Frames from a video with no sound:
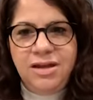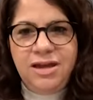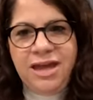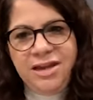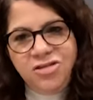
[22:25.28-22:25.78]

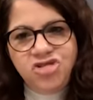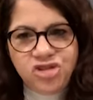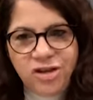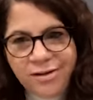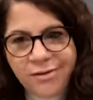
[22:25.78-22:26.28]
And in
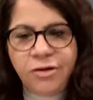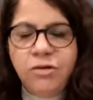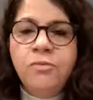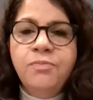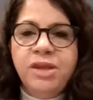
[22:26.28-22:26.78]

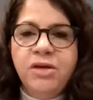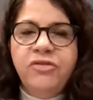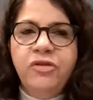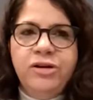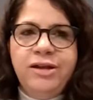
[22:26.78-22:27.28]
general,
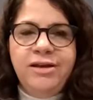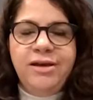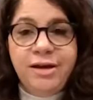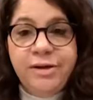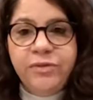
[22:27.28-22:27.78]
for the
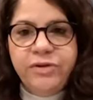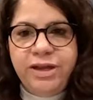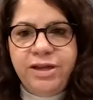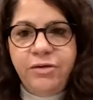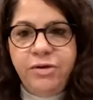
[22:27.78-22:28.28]

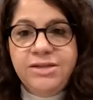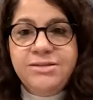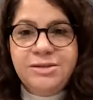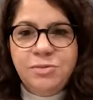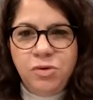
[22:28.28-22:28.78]
110 degrees,
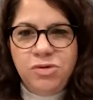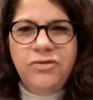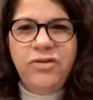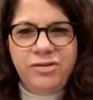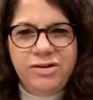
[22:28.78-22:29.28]
that's most of
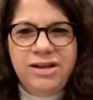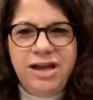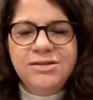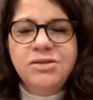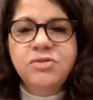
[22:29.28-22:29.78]
our
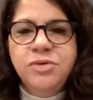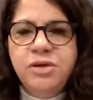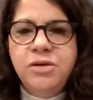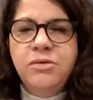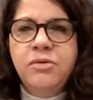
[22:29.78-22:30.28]
nozzles
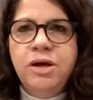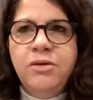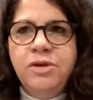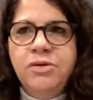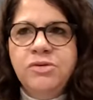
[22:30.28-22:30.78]
we
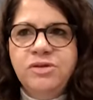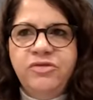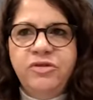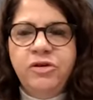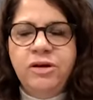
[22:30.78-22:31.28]
using
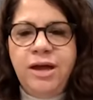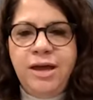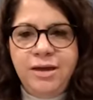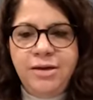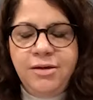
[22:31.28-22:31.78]
for
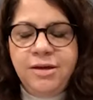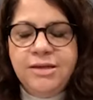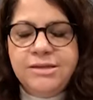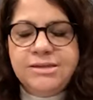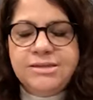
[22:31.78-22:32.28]
egg
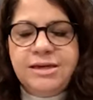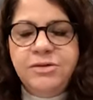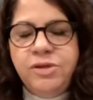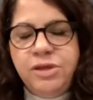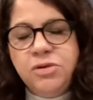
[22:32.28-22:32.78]
side
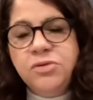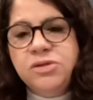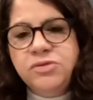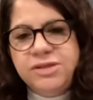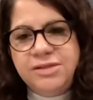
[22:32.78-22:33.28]

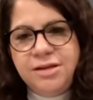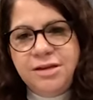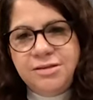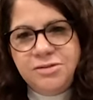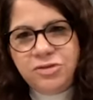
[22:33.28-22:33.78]
we say
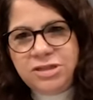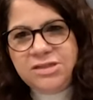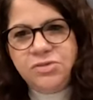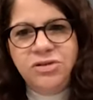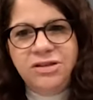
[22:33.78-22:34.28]
that
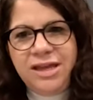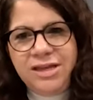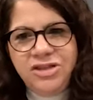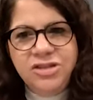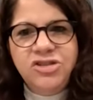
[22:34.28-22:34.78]
this
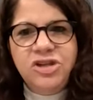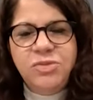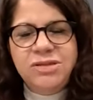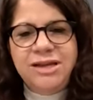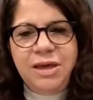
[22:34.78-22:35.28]
relationship
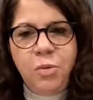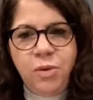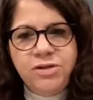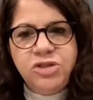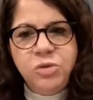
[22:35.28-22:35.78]
is like
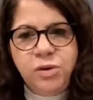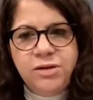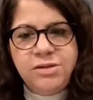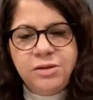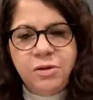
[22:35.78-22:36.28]

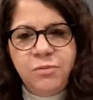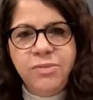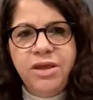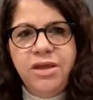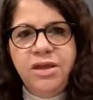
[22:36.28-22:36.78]
1-to-1. So
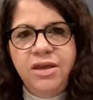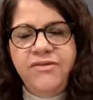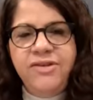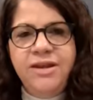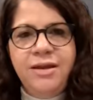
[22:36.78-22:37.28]
if
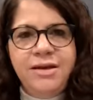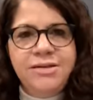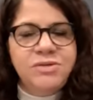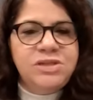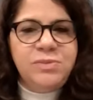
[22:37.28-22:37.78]
the
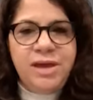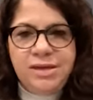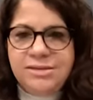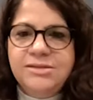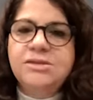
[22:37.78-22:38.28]
nozzle
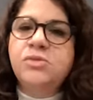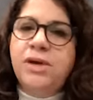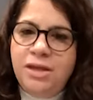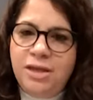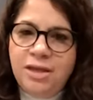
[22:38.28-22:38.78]
space is
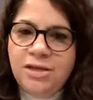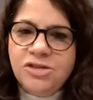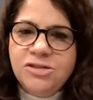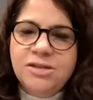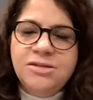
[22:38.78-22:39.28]
20
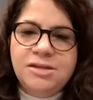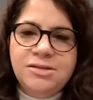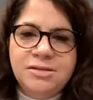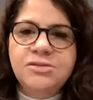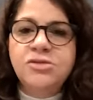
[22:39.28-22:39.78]
inches, the
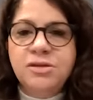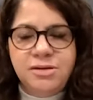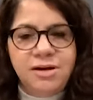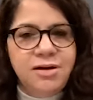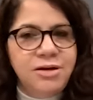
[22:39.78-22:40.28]
distance to the
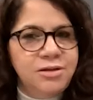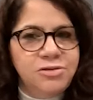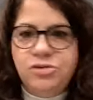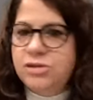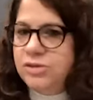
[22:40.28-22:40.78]
target, to
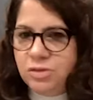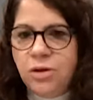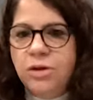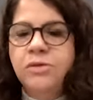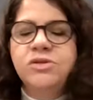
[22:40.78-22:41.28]
the
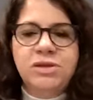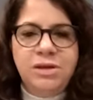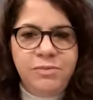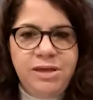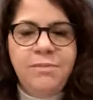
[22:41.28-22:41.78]
soil, is going
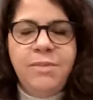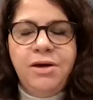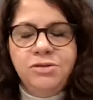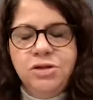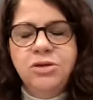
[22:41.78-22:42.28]
to be
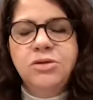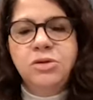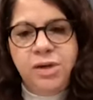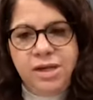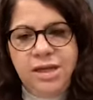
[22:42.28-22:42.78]
about
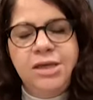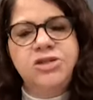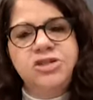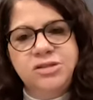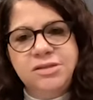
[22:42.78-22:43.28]
20
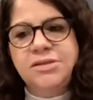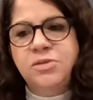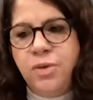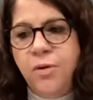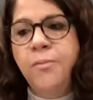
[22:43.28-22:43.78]
inches as
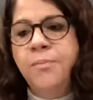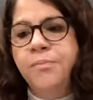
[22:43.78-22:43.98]
well.